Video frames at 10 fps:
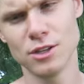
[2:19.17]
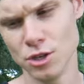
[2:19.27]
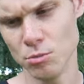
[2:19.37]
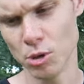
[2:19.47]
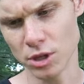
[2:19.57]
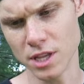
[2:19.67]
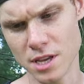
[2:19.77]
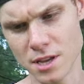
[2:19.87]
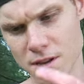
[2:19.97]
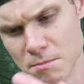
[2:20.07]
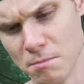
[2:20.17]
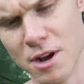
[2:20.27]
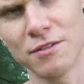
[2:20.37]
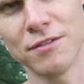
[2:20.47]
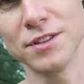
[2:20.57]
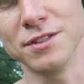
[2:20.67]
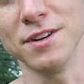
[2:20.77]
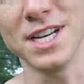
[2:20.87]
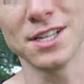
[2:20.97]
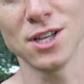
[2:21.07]
you put the muff
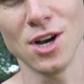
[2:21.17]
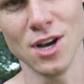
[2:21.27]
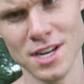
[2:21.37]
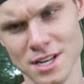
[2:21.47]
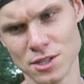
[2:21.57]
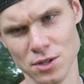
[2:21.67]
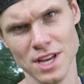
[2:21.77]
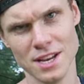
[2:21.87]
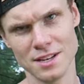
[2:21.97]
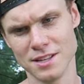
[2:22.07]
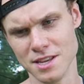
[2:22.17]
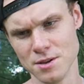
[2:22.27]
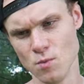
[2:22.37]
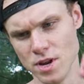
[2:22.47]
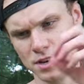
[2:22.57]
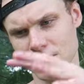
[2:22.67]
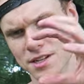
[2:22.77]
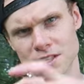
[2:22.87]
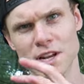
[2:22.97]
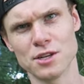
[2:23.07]
device on it so that the wind
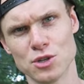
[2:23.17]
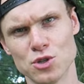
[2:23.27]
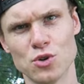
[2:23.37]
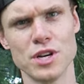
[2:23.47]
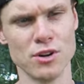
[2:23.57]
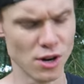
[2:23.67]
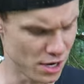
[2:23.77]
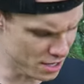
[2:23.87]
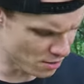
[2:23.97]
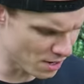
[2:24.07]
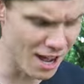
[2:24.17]
does not destroy your audio.